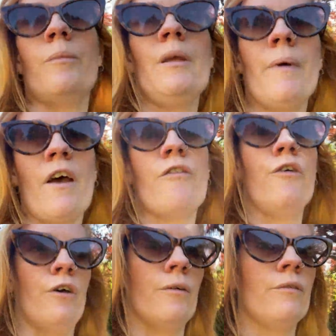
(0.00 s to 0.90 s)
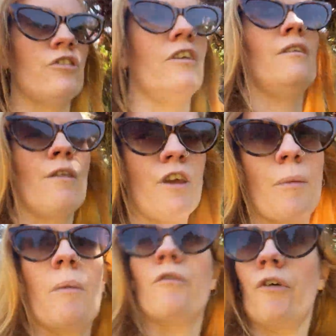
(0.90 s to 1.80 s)
be barefoot, which I didn't think
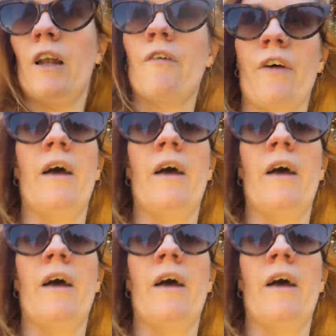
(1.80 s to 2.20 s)
about before I left the